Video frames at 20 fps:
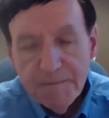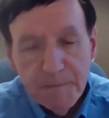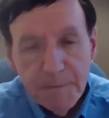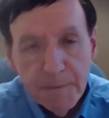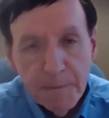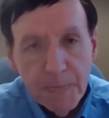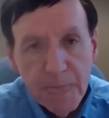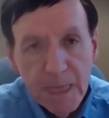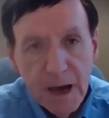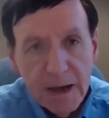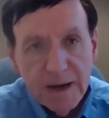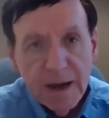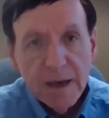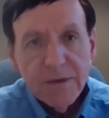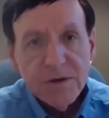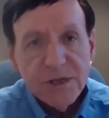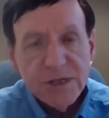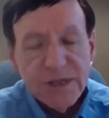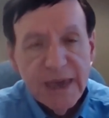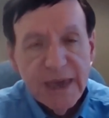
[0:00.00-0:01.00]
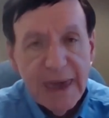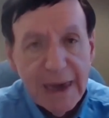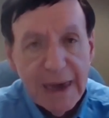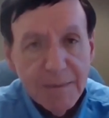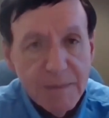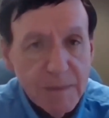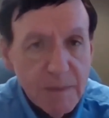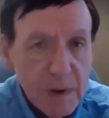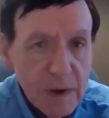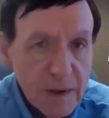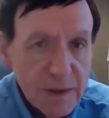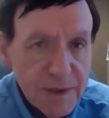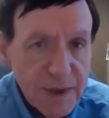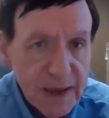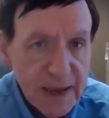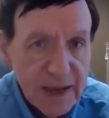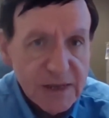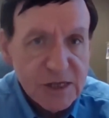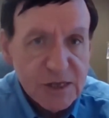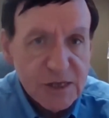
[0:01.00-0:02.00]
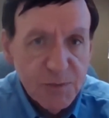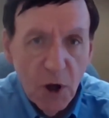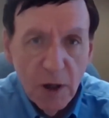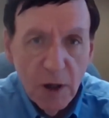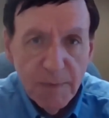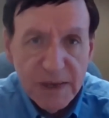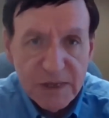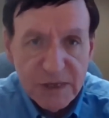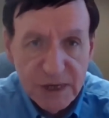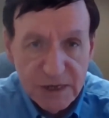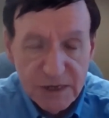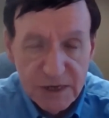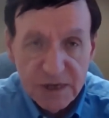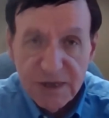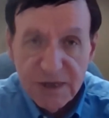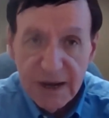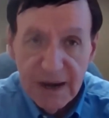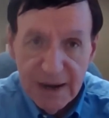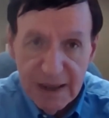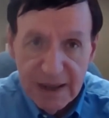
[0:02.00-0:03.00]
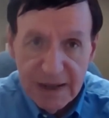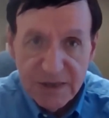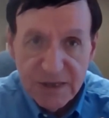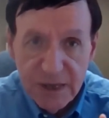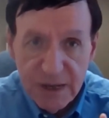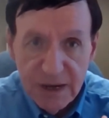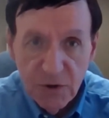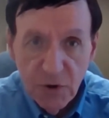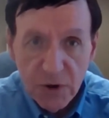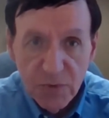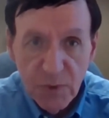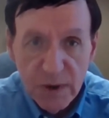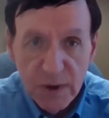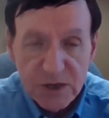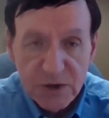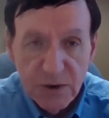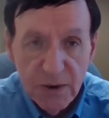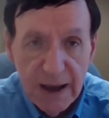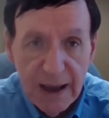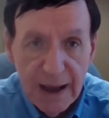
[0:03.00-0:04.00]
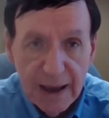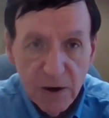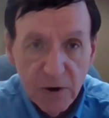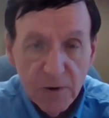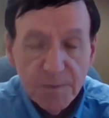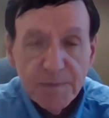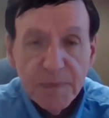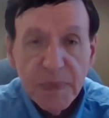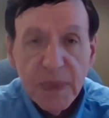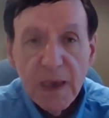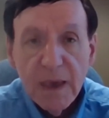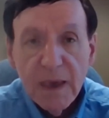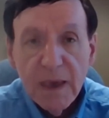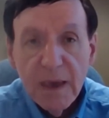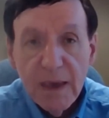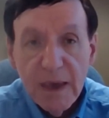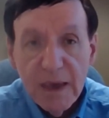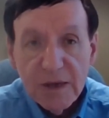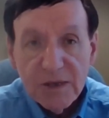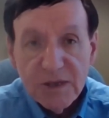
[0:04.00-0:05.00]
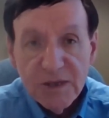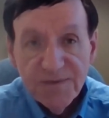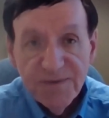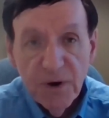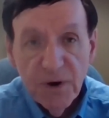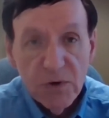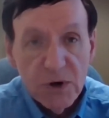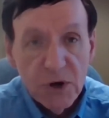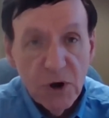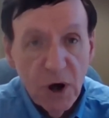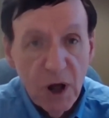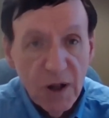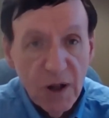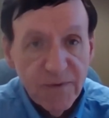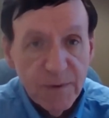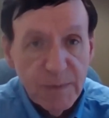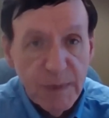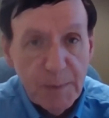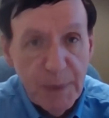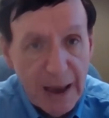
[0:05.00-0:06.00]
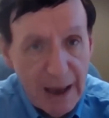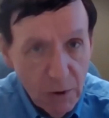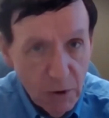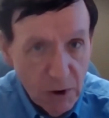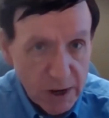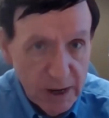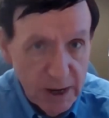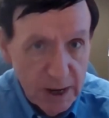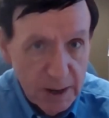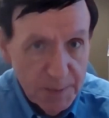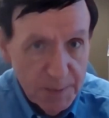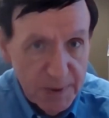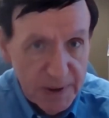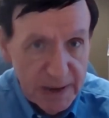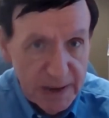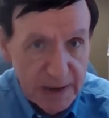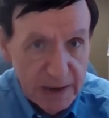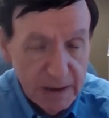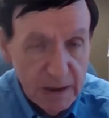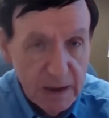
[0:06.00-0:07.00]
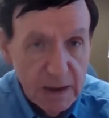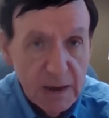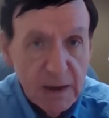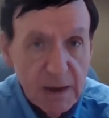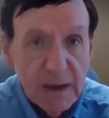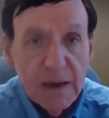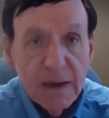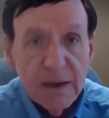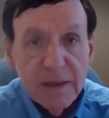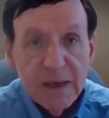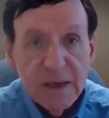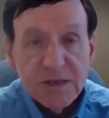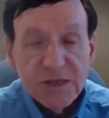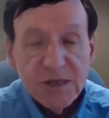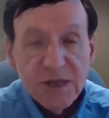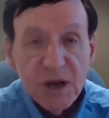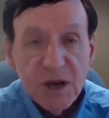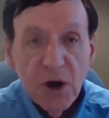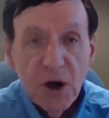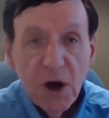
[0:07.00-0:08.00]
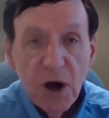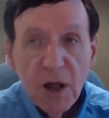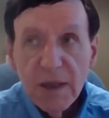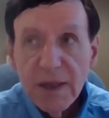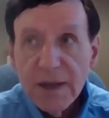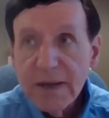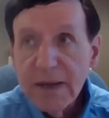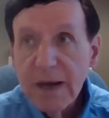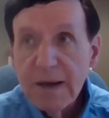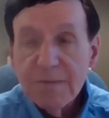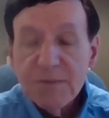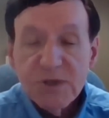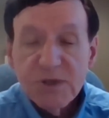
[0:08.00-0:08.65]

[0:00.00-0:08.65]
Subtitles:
Another scam that hits small businesses, and it hits in Northwest Ohio, is the phone call from the power company. This is a call that comes